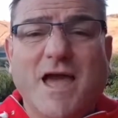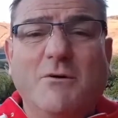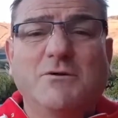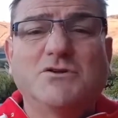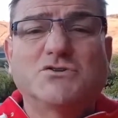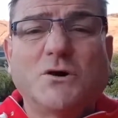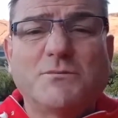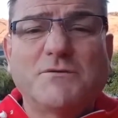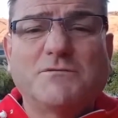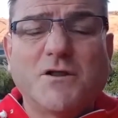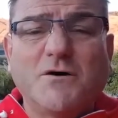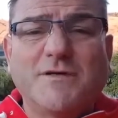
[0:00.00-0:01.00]
And when you stop
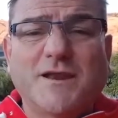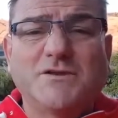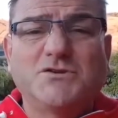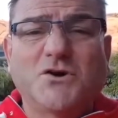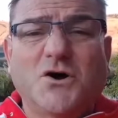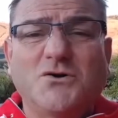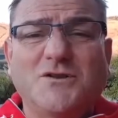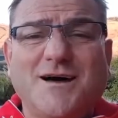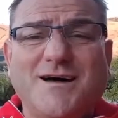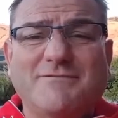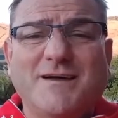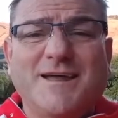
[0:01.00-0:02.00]
the flow of that into your own
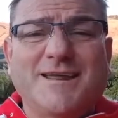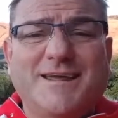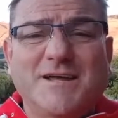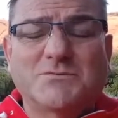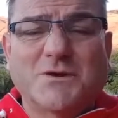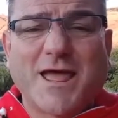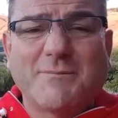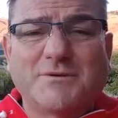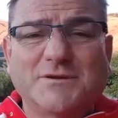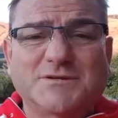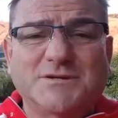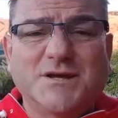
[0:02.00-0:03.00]
life, guess what
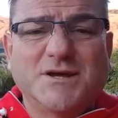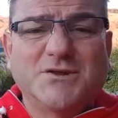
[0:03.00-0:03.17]
happens?